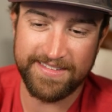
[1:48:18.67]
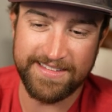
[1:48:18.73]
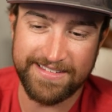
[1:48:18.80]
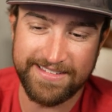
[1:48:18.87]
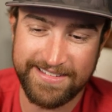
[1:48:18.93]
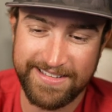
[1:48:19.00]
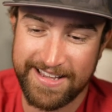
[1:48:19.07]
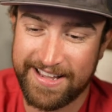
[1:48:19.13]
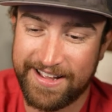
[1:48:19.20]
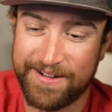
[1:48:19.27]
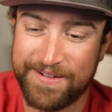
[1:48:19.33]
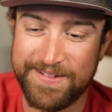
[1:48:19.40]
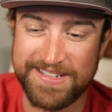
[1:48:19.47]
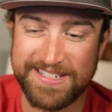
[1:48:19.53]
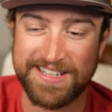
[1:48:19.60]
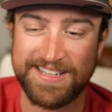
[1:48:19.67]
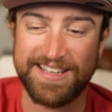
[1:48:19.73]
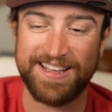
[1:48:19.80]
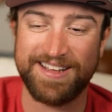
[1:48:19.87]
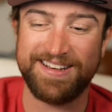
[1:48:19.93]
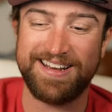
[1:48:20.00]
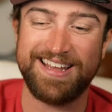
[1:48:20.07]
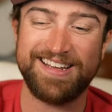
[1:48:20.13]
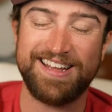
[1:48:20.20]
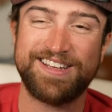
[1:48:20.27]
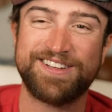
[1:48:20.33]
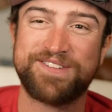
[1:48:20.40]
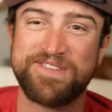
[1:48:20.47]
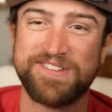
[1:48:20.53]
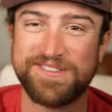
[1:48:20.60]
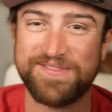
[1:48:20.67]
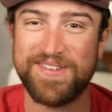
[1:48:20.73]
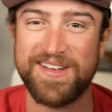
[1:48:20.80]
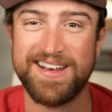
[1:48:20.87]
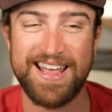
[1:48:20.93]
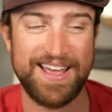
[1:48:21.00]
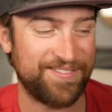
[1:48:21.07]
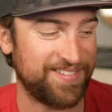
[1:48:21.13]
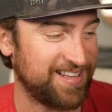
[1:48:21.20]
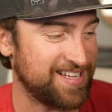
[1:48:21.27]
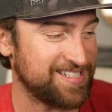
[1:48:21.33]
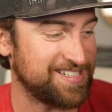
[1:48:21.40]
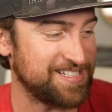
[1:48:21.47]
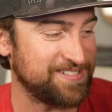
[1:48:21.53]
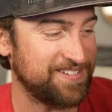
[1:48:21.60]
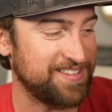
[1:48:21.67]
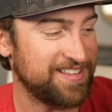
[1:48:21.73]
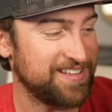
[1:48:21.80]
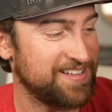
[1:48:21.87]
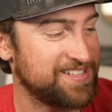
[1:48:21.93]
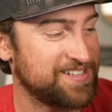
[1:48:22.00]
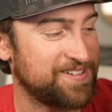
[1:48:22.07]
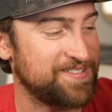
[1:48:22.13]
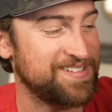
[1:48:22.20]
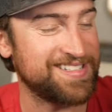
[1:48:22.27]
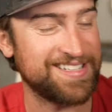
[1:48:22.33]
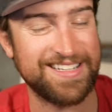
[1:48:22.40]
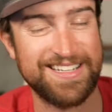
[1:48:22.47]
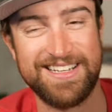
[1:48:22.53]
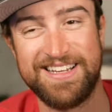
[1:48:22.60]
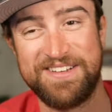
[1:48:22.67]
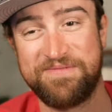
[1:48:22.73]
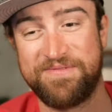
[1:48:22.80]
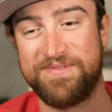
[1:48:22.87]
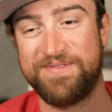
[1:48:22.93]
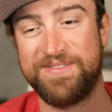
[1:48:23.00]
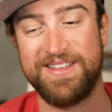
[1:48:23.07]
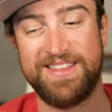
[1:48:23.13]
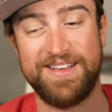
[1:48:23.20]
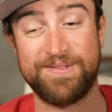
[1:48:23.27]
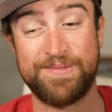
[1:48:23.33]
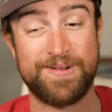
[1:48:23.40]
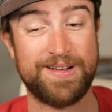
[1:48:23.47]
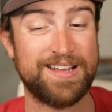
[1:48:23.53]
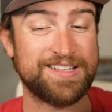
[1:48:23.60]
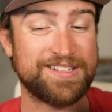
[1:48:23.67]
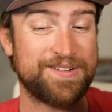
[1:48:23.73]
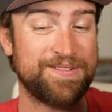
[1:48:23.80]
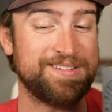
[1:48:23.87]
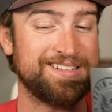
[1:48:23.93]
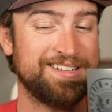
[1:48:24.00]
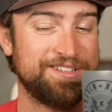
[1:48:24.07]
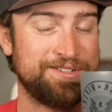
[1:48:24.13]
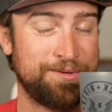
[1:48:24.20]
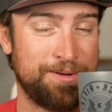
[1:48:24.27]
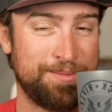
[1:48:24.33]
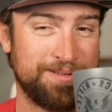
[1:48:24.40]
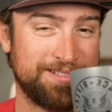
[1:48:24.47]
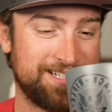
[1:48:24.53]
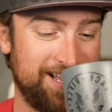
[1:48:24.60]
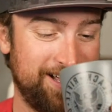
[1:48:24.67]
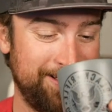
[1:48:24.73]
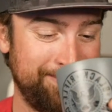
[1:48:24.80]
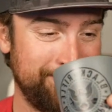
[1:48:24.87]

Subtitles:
Yeah, Nate, it's always fun having lessons with you. It's always with everyone. It's always an enjoyable time.